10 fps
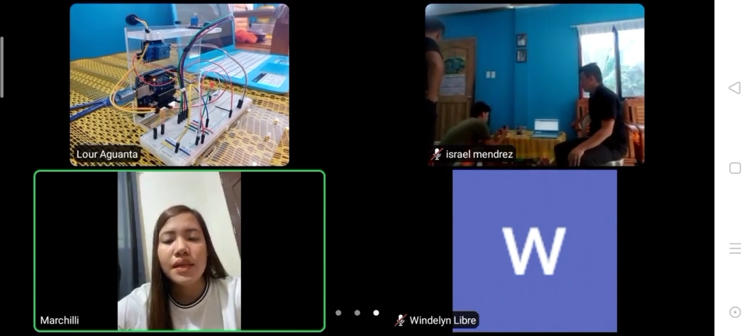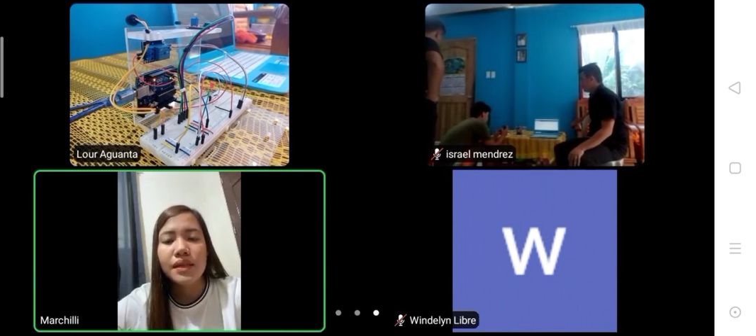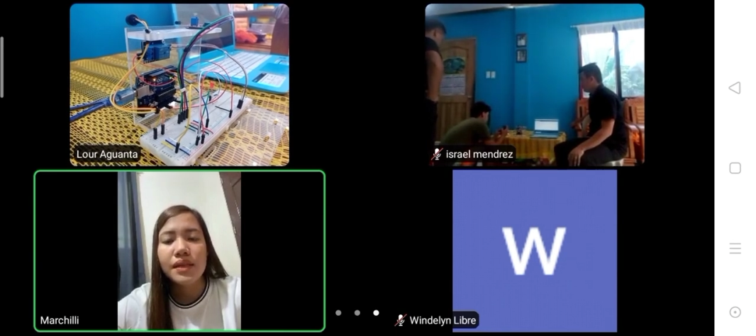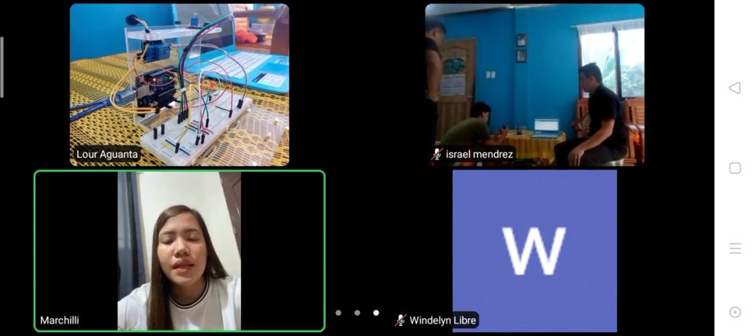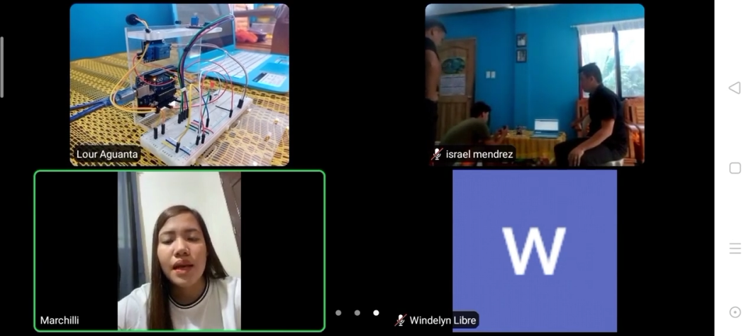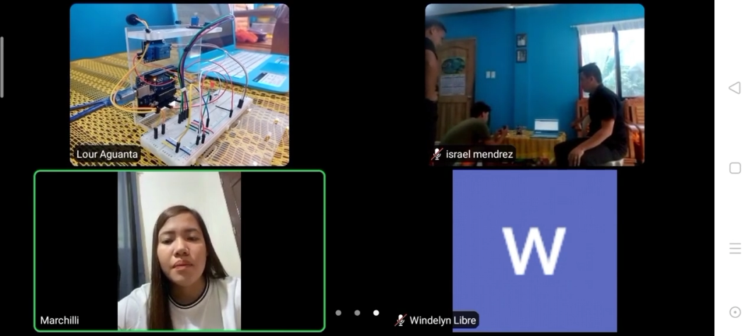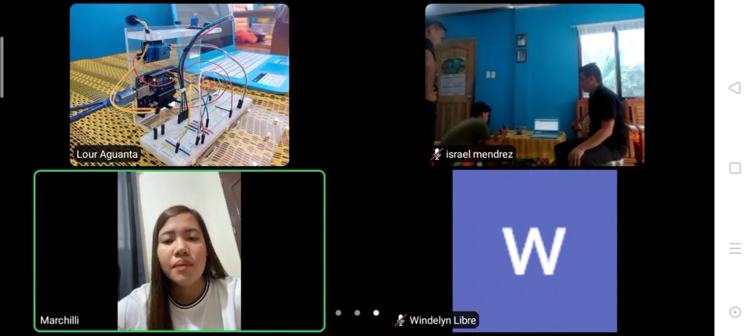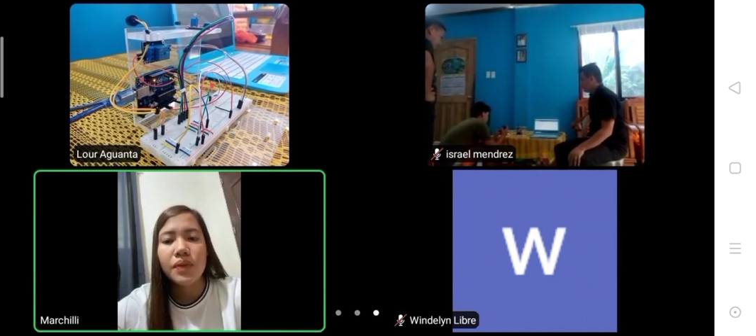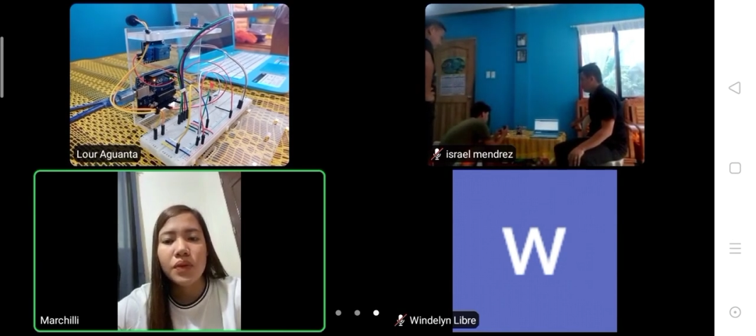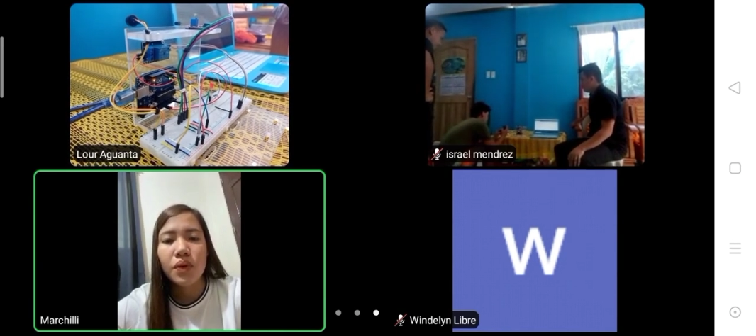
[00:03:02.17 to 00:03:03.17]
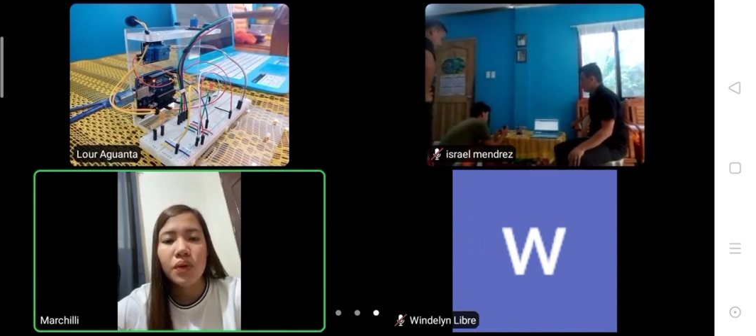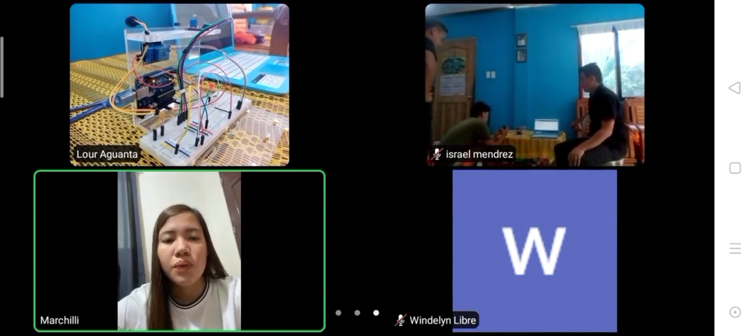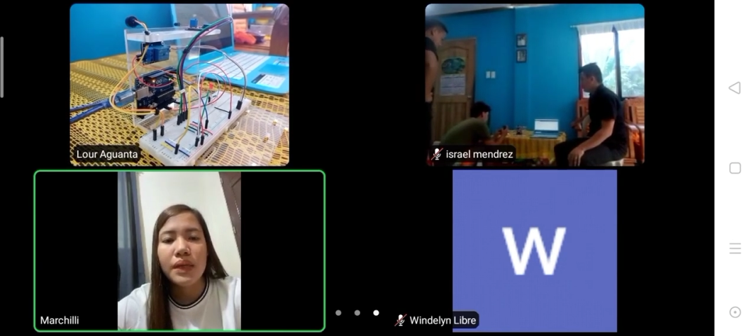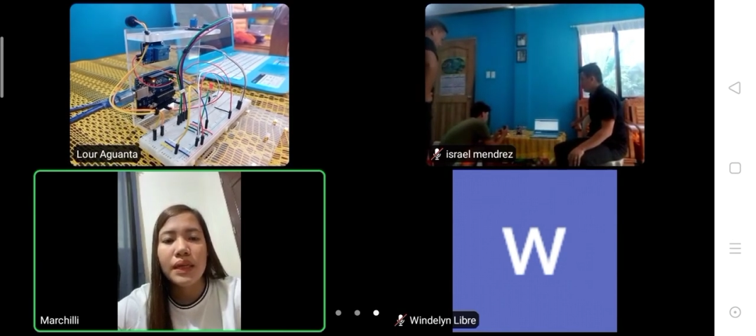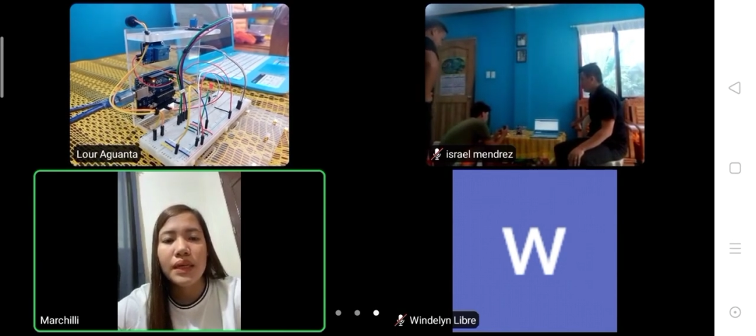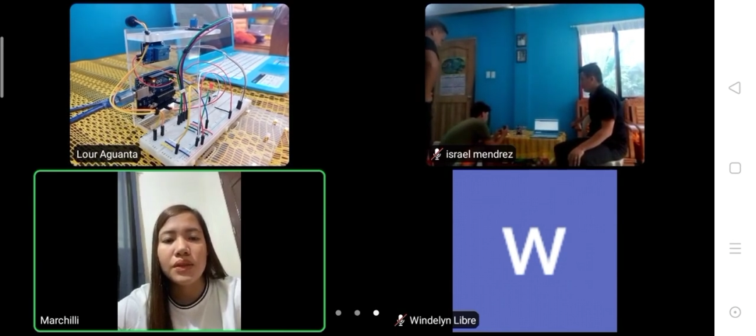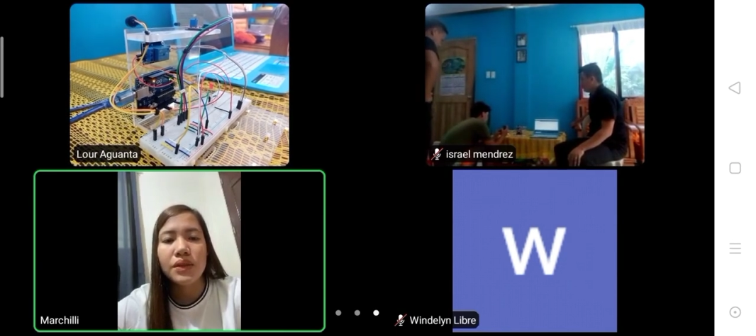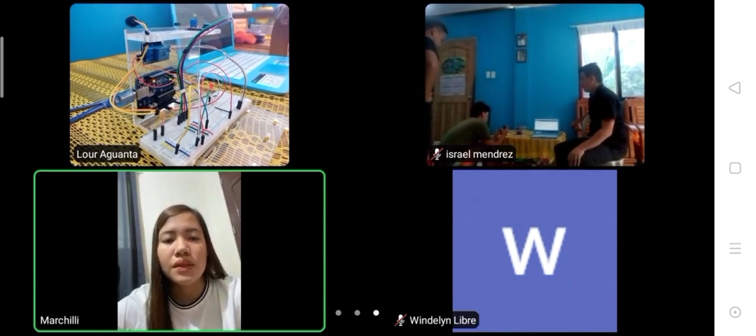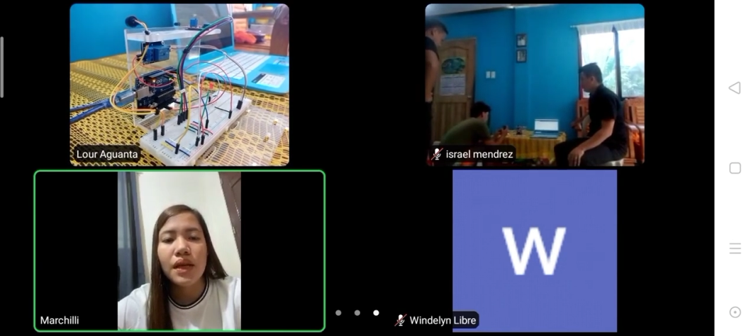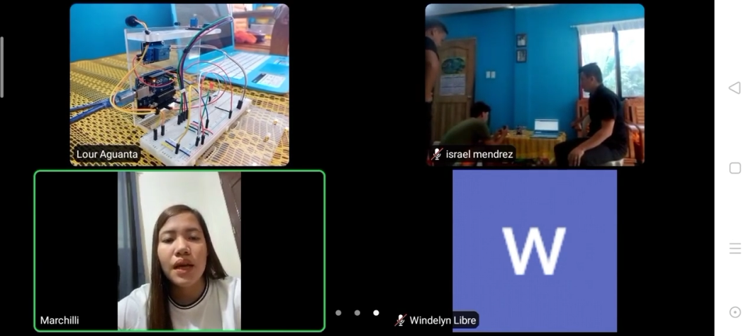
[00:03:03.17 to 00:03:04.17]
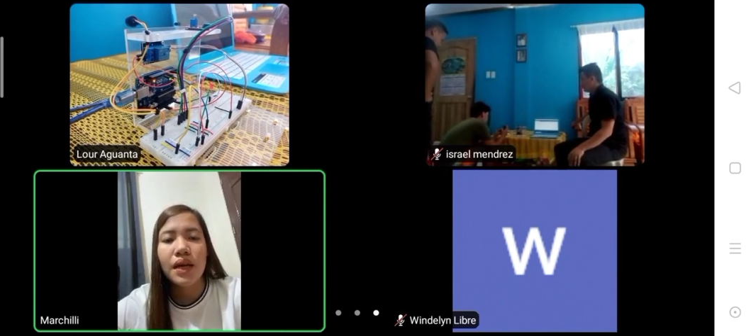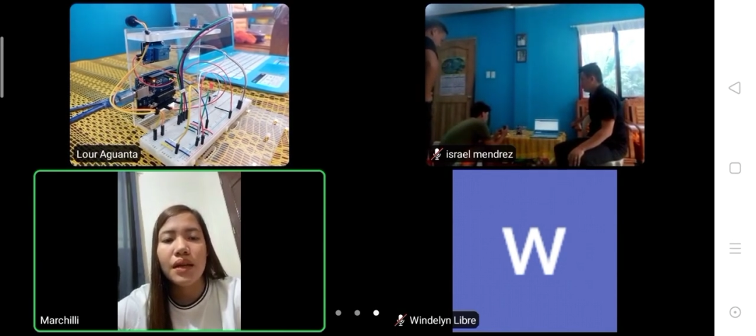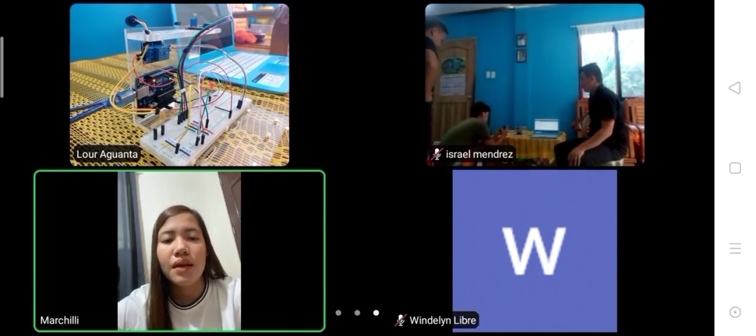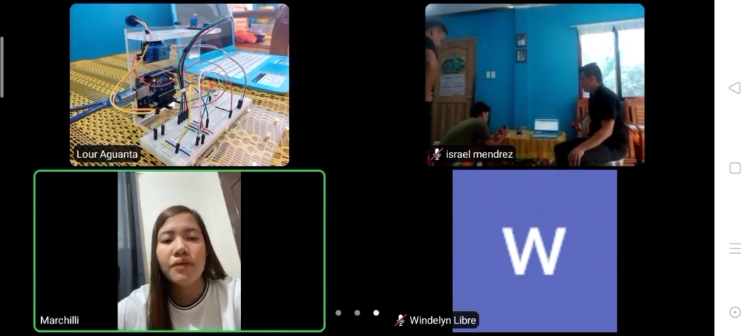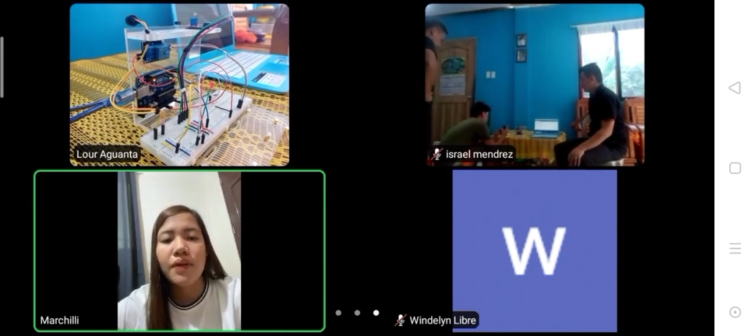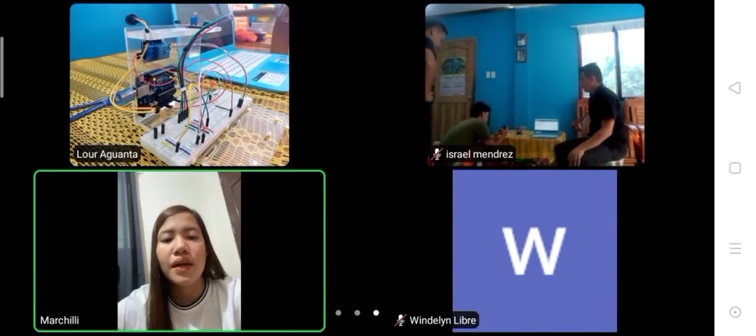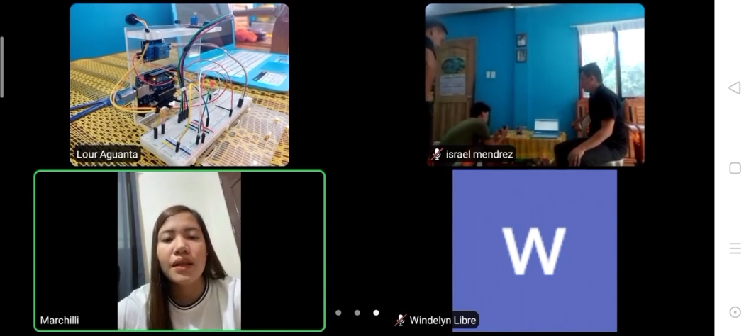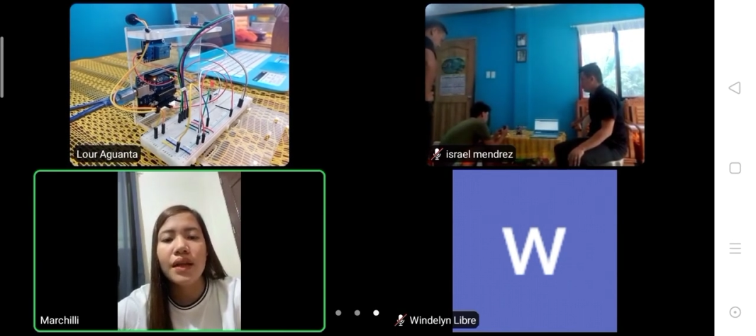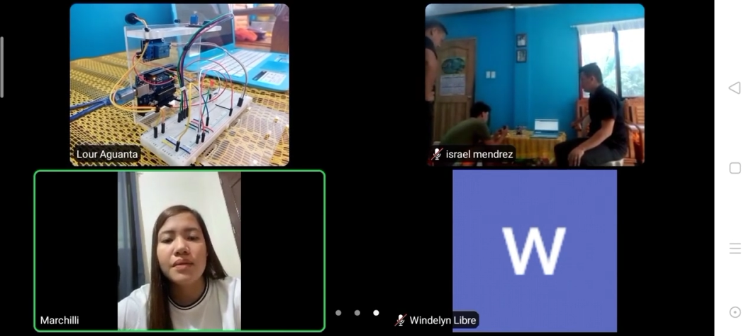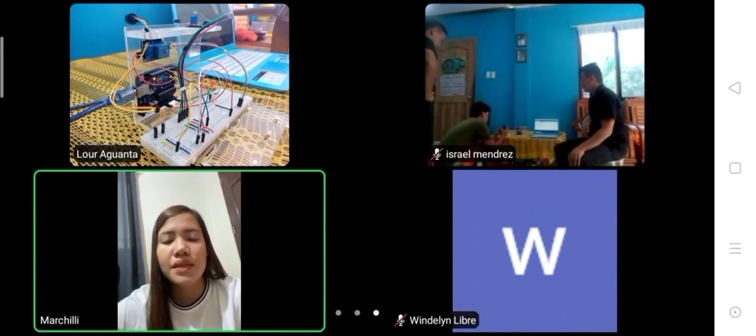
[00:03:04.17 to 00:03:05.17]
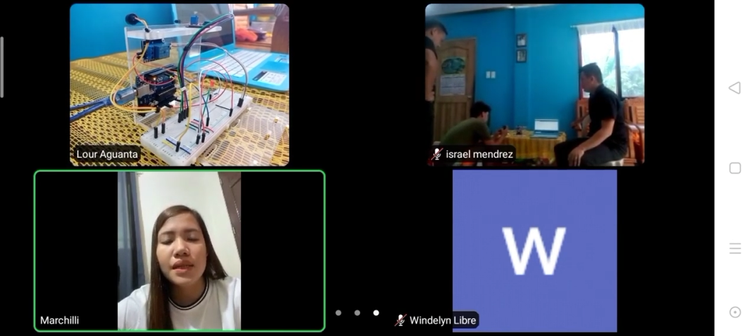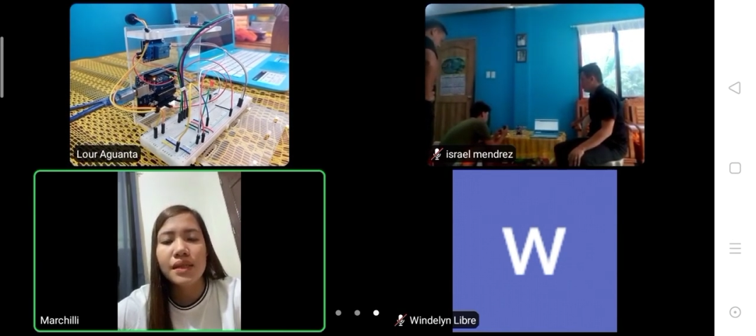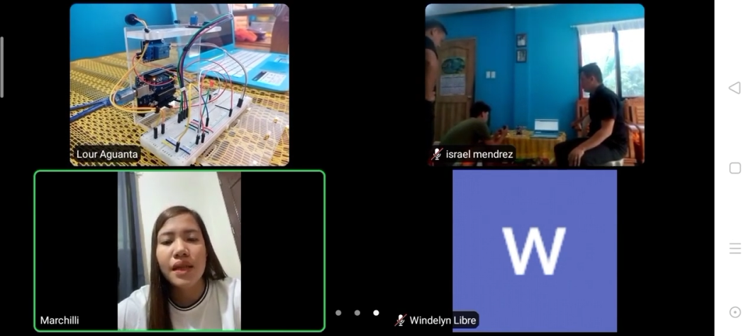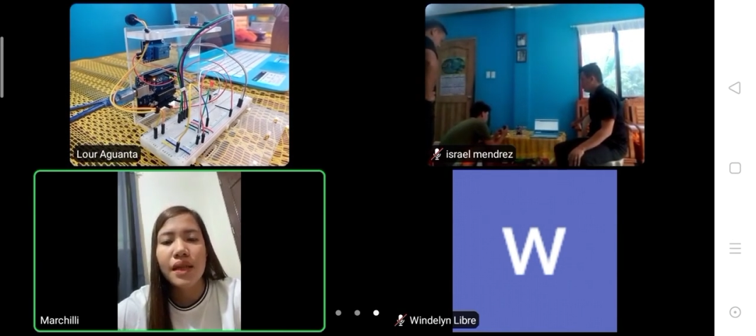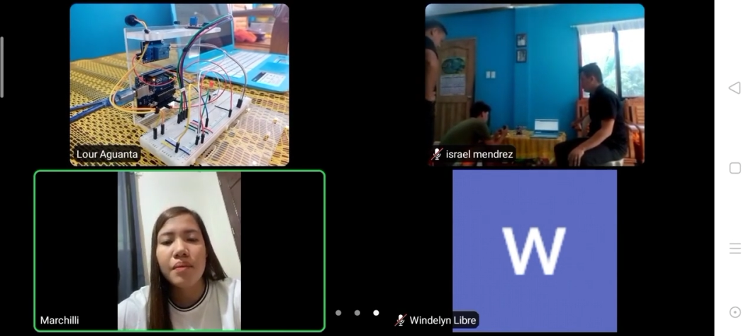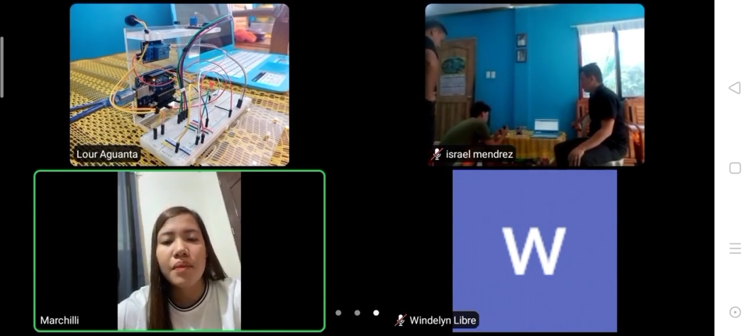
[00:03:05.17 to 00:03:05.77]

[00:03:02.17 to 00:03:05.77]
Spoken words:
so we need to design a fire alarm system